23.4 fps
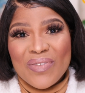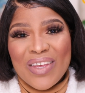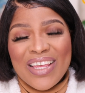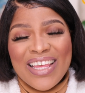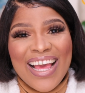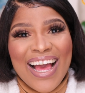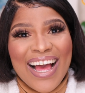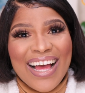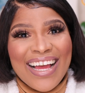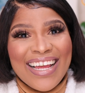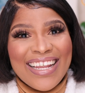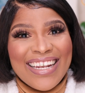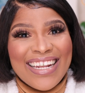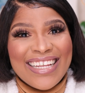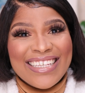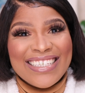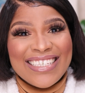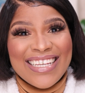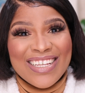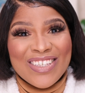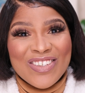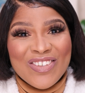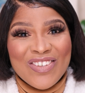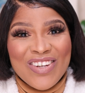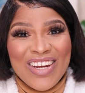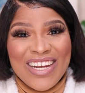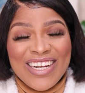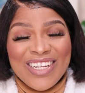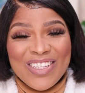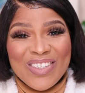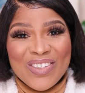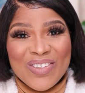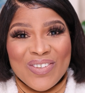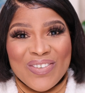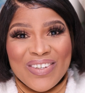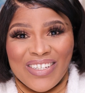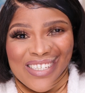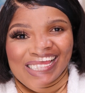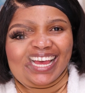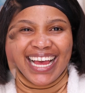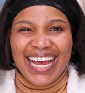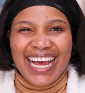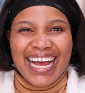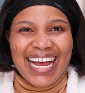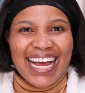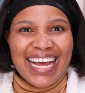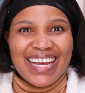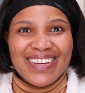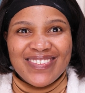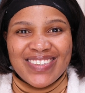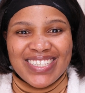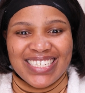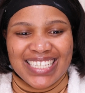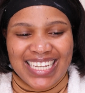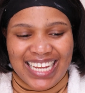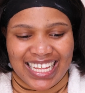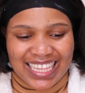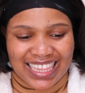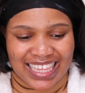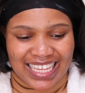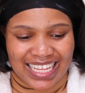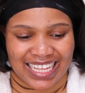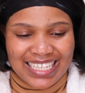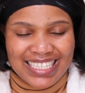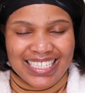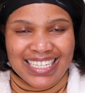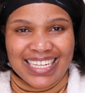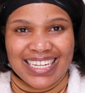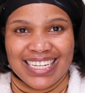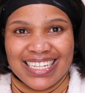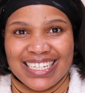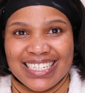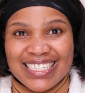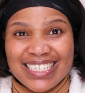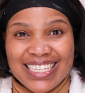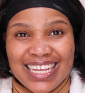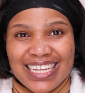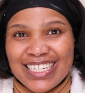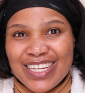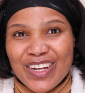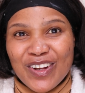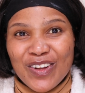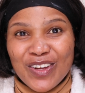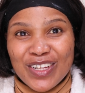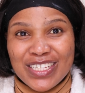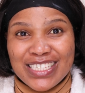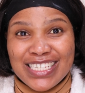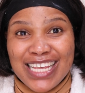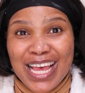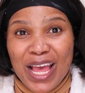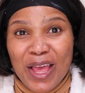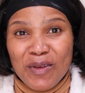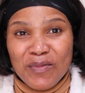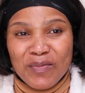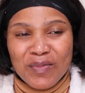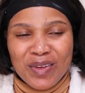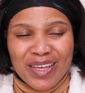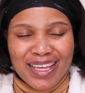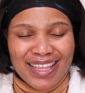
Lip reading: Yeah, let's get straight into it. I haven't done this in such a long time